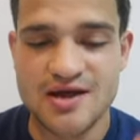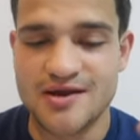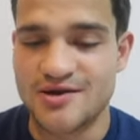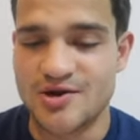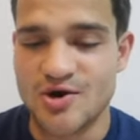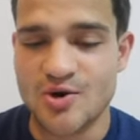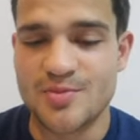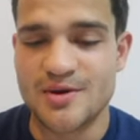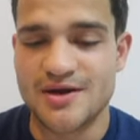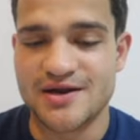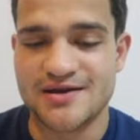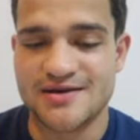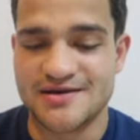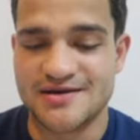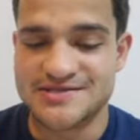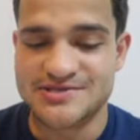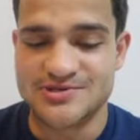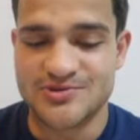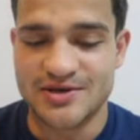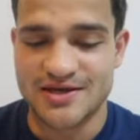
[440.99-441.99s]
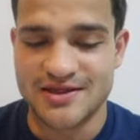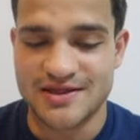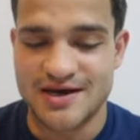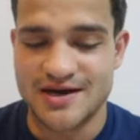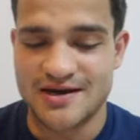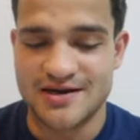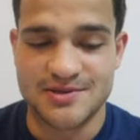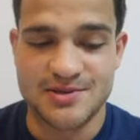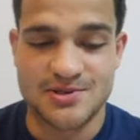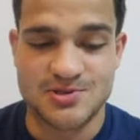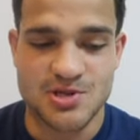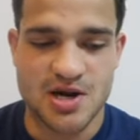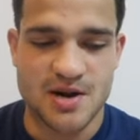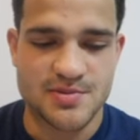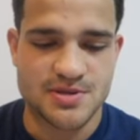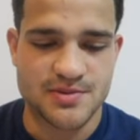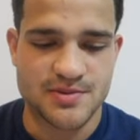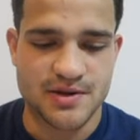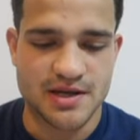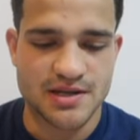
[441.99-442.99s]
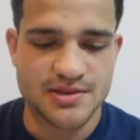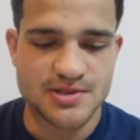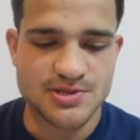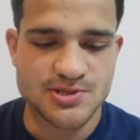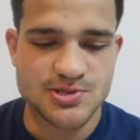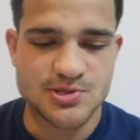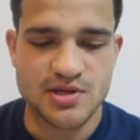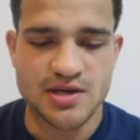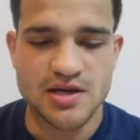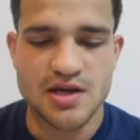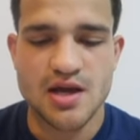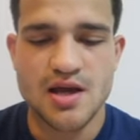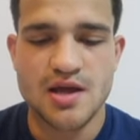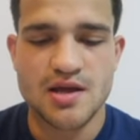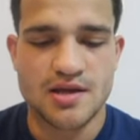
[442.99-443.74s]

Nobody doing that in the dropshipping industry.